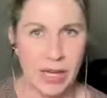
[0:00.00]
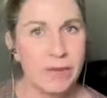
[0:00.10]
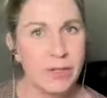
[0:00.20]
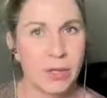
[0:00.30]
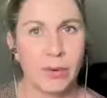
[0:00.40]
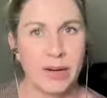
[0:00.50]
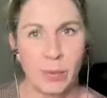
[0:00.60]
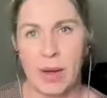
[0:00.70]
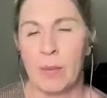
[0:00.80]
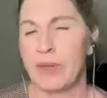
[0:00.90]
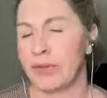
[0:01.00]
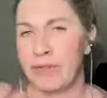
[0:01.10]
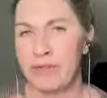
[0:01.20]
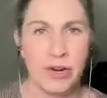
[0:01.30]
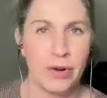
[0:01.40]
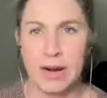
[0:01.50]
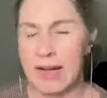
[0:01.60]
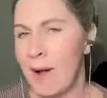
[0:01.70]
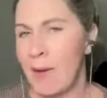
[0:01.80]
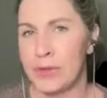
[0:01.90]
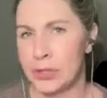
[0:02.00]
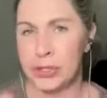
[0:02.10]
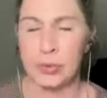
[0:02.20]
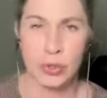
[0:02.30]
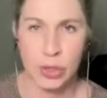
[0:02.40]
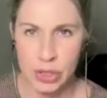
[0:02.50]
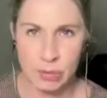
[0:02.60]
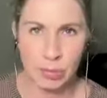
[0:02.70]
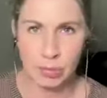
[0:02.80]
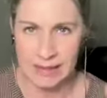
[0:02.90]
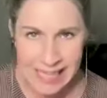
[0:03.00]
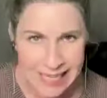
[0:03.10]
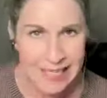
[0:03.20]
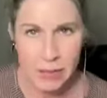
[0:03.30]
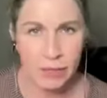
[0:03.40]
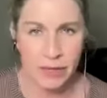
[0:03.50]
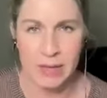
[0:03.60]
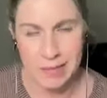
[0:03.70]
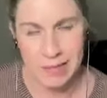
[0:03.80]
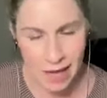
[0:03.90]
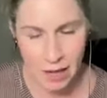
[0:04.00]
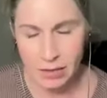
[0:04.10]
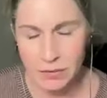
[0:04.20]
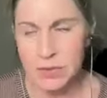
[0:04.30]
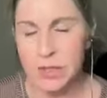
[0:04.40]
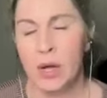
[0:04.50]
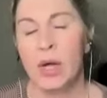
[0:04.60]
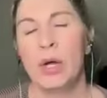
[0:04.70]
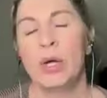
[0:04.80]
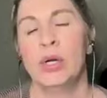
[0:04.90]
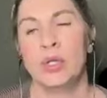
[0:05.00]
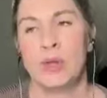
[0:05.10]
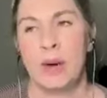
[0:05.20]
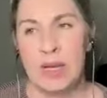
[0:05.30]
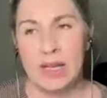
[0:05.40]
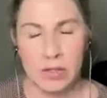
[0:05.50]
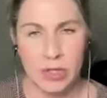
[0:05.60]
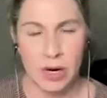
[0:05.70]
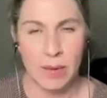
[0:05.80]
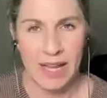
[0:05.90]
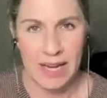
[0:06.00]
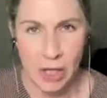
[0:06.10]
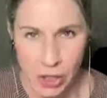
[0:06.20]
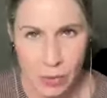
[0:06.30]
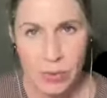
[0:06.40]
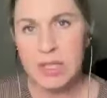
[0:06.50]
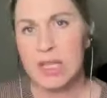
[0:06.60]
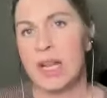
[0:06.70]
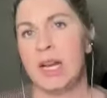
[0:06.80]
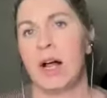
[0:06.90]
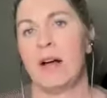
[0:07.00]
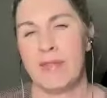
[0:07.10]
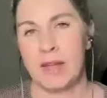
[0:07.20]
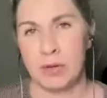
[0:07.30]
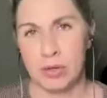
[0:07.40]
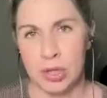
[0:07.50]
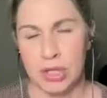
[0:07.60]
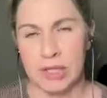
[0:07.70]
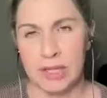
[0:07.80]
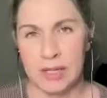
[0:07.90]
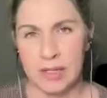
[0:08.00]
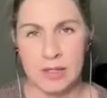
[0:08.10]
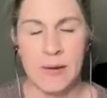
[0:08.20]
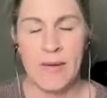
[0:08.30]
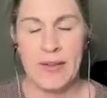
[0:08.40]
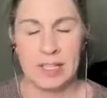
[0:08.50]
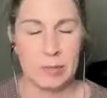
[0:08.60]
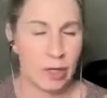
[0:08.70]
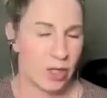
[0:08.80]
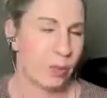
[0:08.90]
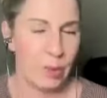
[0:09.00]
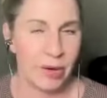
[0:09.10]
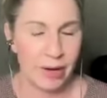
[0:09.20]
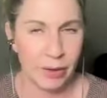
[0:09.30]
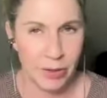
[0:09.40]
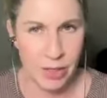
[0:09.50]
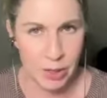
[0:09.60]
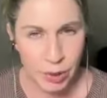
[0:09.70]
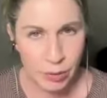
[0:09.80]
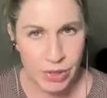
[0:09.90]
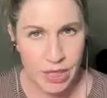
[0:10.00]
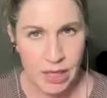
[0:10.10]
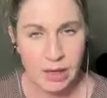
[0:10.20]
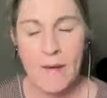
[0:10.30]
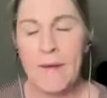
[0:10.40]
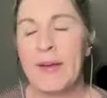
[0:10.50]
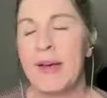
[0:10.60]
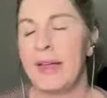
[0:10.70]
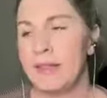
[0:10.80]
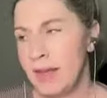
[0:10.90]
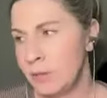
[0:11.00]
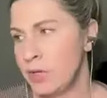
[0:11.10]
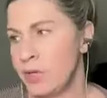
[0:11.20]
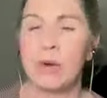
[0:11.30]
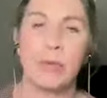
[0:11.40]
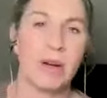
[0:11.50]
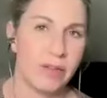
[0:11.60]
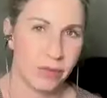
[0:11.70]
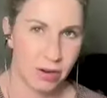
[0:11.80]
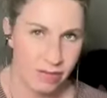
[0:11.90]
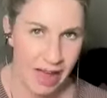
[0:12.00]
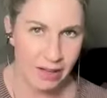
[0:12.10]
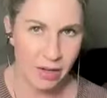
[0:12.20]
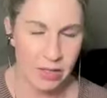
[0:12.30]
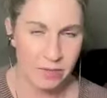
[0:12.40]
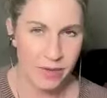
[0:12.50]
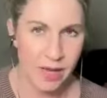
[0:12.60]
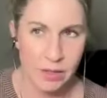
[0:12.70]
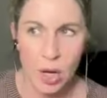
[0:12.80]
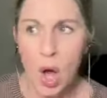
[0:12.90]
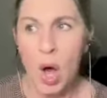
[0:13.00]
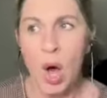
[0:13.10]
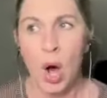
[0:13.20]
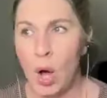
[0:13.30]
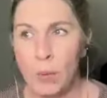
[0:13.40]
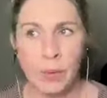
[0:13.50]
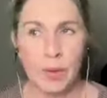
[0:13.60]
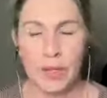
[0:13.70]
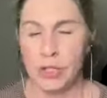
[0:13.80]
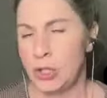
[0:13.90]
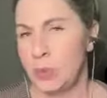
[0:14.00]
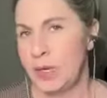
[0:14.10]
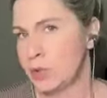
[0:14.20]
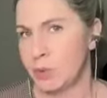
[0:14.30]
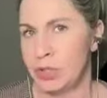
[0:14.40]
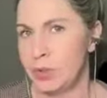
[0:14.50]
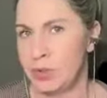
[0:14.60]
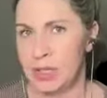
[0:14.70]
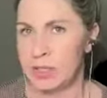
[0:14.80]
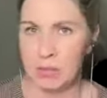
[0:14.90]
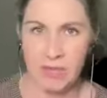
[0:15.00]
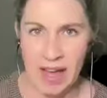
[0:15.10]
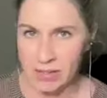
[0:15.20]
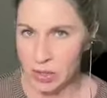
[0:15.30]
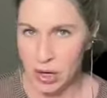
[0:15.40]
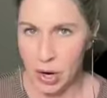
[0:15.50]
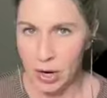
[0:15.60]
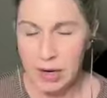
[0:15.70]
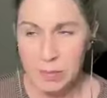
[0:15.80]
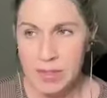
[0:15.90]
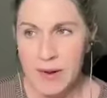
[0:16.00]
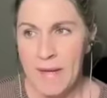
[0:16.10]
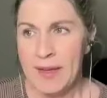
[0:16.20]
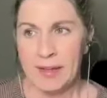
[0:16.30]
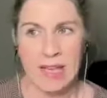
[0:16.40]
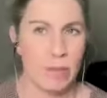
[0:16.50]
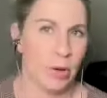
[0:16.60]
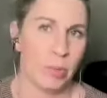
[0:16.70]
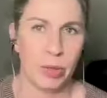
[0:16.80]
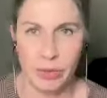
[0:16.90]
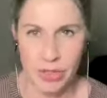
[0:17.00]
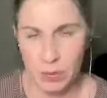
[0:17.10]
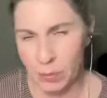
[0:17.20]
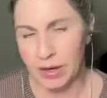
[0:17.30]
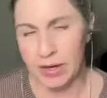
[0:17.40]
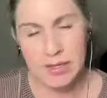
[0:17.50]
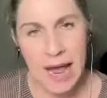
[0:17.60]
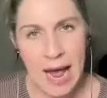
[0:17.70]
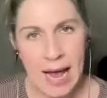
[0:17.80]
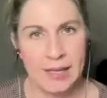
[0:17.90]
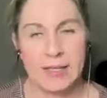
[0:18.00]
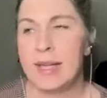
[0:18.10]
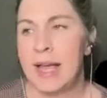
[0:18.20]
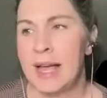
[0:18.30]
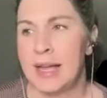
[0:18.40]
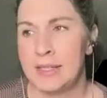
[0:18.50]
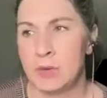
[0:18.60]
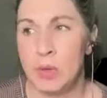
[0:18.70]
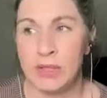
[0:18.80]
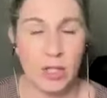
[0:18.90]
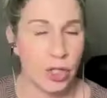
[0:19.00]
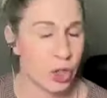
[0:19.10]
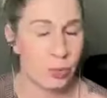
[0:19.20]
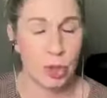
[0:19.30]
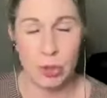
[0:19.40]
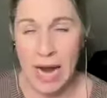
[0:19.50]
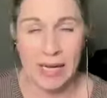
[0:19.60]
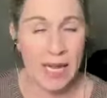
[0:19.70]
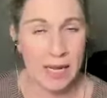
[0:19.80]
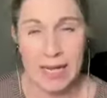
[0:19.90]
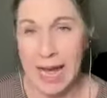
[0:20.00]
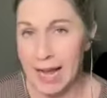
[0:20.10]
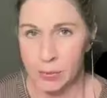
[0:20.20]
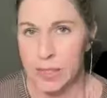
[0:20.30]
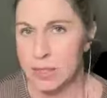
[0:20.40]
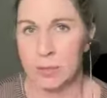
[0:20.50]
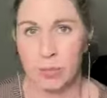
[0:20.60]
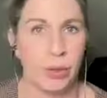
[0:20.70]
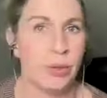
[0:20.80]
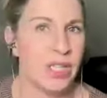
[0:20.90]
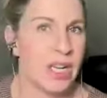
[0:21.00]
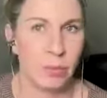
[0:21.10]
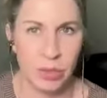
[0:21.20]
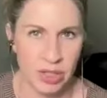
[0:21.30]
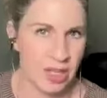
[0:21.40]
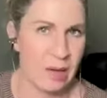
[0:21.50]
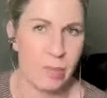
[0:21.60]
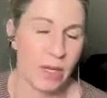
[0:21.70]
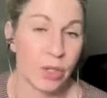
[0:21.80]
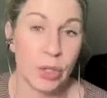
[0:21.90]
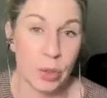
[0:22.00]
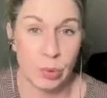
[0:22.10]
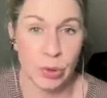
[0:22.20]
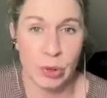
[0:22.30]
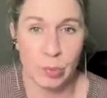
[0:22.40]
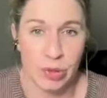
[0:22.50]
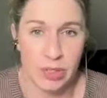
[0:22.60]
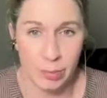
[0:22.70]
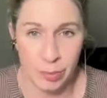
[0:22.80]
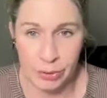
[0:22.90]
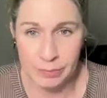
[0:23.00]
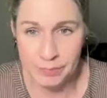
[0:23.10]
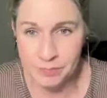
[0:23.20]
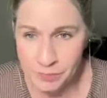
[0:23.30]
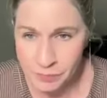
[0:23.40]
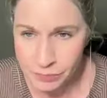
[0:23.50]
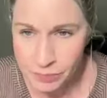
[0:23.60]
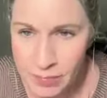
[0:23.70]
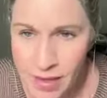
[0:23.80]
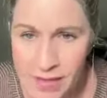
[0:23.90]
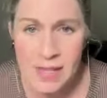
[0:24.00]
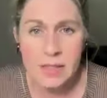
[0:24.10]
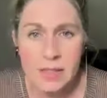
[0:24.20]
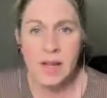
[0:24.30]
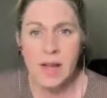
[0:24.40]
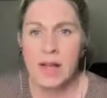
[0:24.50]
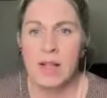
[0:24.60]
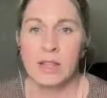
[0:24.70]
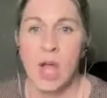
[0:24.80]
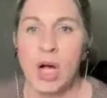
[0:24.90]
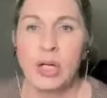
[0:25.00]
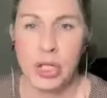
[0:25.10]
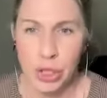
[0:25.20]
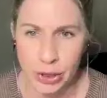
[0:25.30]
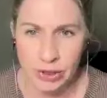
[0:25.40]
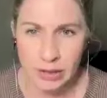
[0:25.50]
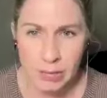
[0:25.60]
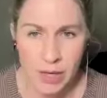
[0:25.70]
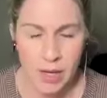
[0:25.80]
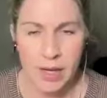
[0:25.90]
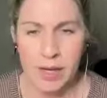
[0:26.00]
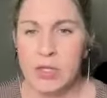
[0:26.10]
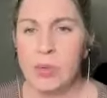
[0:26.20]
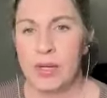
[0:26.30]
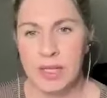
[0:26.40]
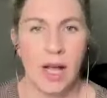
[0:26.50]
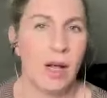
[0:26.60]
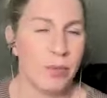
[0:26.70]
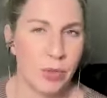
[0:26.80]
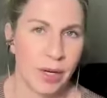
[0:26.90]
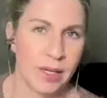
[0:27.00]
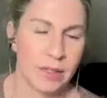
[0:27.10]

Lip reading: deficit right away while they're figuring out this nutrition list for themselves, so that we can start getting used to eating off of that nutrition list, especially when we prioritize protein. And then when you get ready for a fat loss phase, all we're really doing is reducing some fats and carbs, keeping our protein where it's at, and really just tracking calories and protein, which is keeping it super, super simple. This long term is going to help you